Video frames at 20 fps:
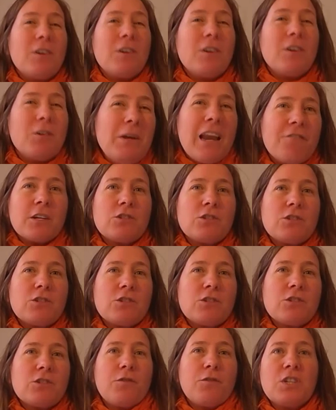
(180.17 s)
real
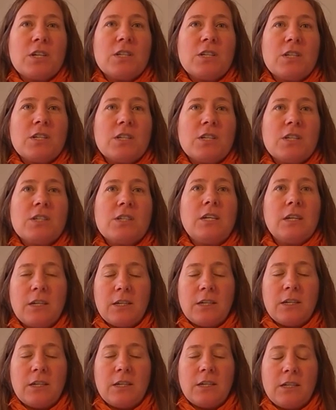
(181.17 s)
effects of
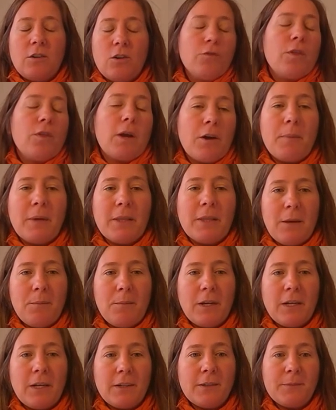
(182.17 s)
efficiency of the
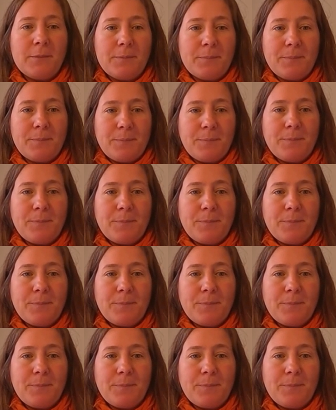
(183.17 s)
current pandemic?